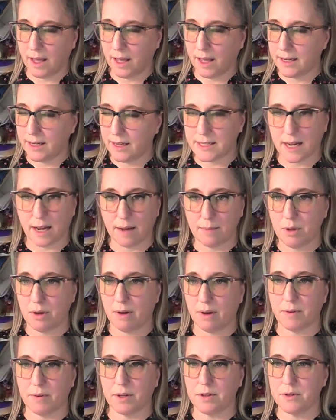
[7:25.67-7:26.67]
anytime you
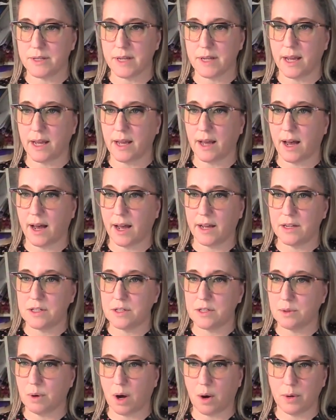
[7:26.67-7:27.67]
ever use AI
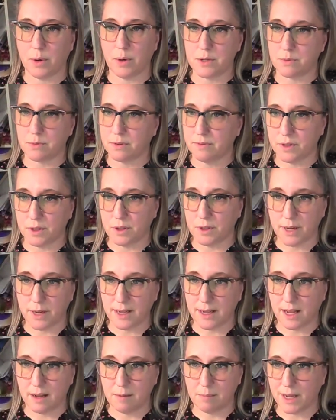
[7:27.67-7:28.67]
to always review
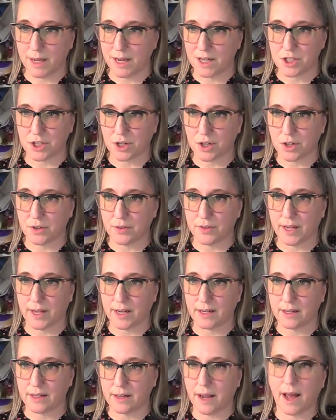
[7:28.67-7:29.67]
it and make sure
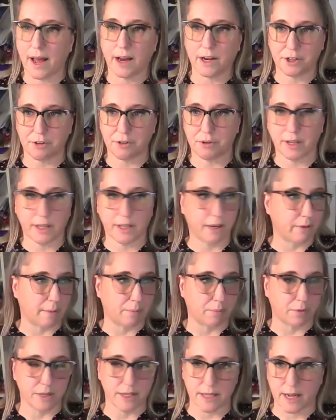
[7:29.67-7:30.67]
that it accurately
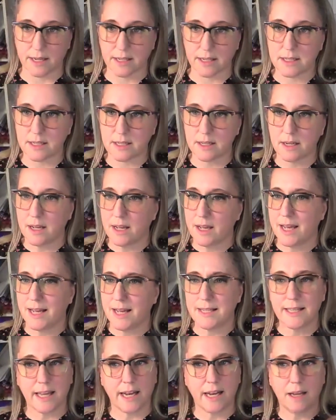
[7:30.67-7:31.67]
represents.
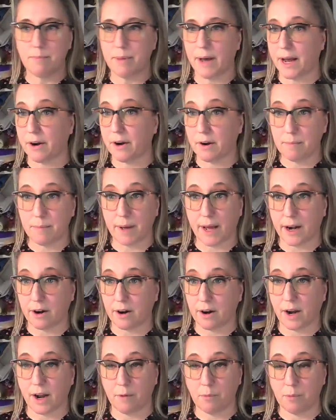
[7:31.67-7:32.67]
It's getting better and
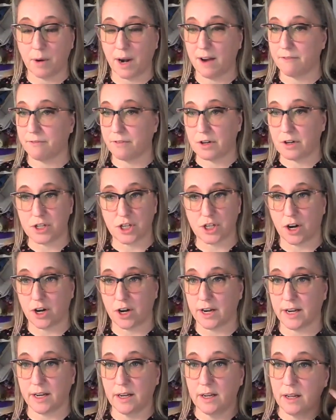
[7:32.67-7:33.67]
better. When I first
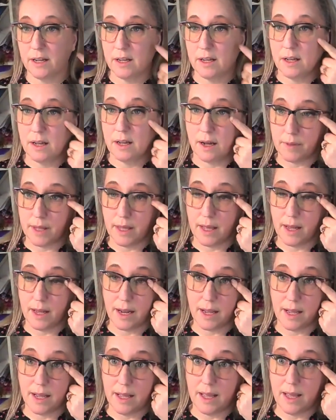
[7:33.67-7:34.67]
started,
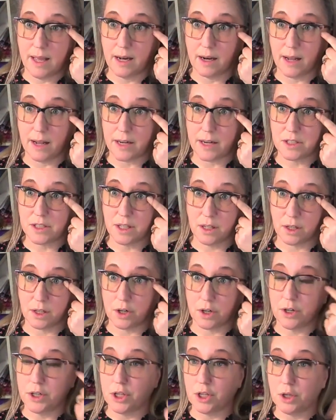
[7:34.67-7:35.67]
it'll actually
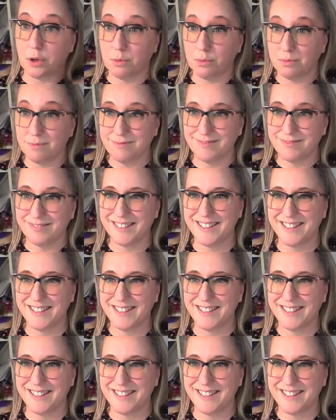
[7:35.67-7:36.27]
learn you.